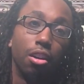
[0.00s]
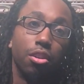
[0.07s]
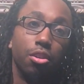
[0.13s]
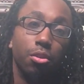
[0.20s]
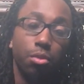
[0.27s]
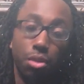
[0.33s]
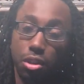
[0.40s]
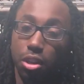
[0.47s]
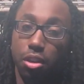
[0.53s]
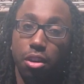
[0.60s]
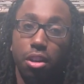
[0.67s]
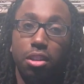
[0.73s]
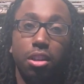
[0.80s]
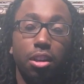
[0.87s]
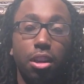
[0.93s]
new
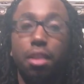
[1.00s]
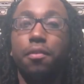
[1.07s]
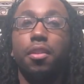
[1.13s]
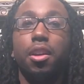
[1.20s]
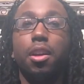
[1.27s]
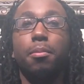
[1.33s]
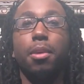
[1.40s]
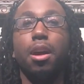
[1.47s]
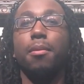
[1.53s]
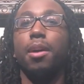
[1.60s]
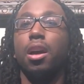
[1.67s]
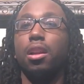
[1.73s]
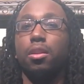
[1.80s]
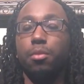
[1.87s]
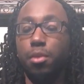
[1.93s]
series, The Love and Hip Hop
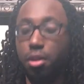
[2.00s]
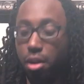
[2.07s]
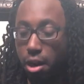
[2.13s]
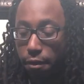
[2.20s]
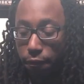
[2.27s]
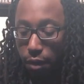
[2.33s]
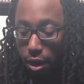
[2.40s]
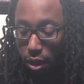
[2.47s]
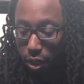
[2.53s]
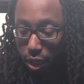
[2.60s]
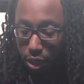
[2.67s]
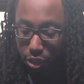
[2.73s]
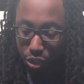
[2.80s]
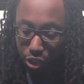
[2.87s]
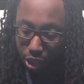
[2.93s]
Hollywood. I finally
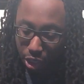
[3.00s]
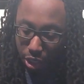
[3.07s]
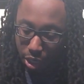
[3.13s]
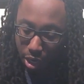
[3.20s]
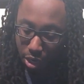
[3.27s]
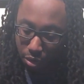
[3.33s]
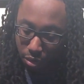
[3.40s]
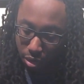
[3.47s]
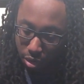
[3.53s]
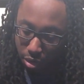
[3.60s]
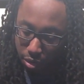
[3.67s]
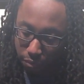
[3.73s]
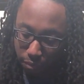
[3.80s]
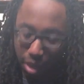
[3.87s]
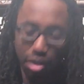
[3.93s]
got to check it out.
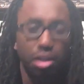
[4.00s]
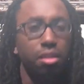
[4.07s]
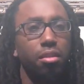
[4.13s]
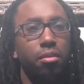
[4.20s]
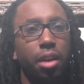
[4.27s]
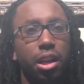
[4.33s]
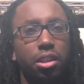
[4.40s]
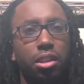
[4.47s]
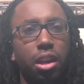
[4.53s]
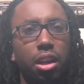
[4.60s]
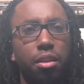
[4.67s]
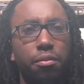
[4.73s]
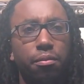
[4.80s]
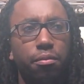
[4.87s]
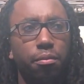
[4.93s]
I didn't set
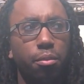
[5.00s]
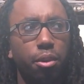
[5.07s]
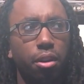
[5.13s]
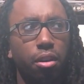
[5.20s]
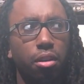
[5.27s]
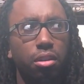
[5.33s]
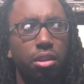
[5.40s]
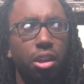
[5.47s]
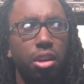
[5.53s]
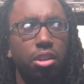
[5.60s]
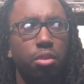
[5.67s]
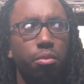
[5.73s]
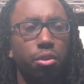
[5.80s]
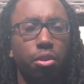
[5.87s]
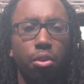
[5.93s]
it
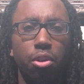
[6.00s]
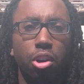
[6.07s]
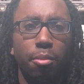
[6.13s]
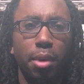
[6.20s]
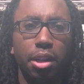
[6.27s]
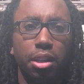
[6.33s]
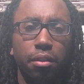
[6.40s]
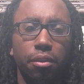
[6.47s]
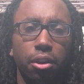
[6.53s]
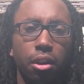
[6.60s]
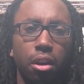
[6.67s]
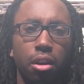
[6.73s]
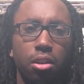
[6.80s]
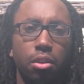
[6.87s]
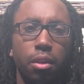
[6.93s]
to record on my
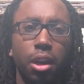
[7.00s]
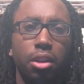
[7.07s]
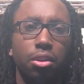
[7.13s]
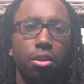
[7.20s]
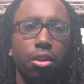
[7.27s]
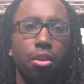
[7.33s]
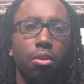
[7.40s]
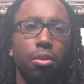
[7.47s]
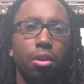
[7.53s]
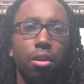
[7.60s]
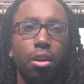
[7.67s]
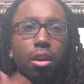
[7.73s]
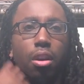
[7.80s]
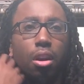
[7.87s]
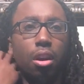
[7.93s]
DVR, so I had to go and
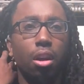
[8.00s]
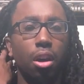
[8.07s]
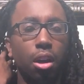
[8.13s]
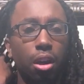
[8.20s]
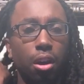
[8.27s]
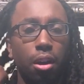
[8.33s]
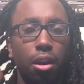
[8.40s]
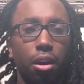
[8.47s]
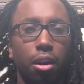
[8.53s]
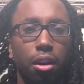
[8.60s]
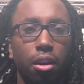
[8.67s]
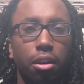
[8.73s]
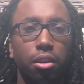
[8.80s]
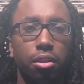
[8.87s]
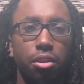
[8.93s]

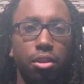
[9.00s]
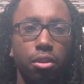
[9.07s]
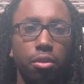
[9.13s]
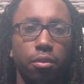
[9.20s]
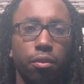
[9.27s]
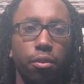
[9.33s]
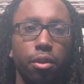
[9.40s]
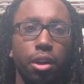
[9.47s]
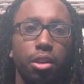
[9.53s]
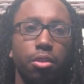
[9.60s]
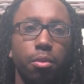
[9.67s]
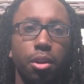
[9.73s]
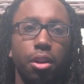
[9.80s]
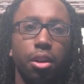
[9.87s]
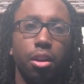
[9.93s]
search for it. I
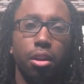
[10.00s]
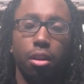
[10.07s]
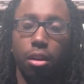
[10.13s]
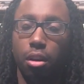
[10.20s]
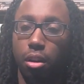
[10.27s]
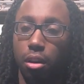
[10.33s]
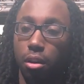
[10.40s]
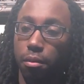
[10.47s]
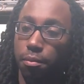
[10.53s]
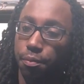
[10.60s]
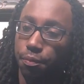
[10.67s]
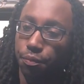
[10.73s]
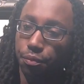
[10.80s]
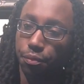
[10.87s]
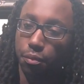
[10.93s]
tweeted
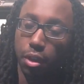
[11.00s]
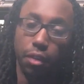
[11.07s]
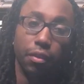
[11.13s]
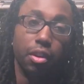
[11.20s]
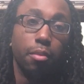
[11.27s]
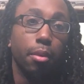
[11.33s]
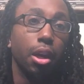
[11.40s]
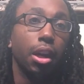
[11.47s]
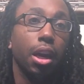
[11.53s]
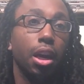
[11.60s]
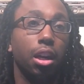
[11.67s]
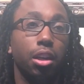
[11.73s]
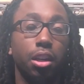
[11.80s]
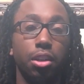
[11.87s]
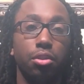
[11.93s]
if anybody had
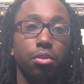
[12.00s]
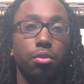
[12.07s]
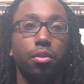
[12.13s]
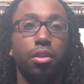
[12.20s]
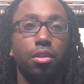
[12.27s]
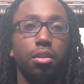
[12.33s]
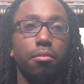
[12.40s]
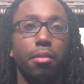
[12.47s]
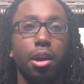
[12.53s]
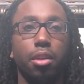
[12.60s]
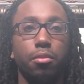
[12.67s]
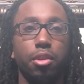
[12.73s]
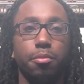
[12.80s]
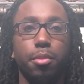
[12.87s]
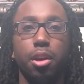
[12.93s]
a link to it, and somebody
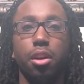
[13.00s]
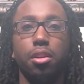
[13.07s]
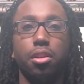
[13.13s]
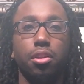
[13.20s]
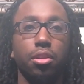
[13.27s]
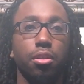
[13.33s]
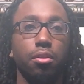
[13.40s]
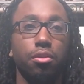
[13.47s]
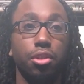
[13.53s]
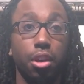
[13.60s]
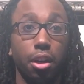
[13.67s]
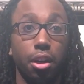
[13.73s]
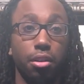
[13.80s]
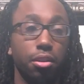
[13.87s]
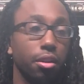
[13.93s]
responded, so
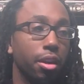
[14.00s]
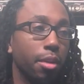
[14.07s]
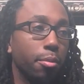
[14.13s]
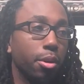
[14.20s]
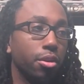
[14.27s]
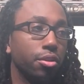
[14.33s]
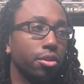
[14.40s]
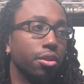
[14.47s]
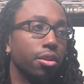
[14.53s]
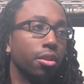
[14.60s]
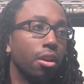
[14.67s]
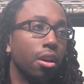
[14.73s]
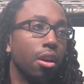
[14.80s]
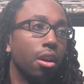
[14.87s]
shout out to that person.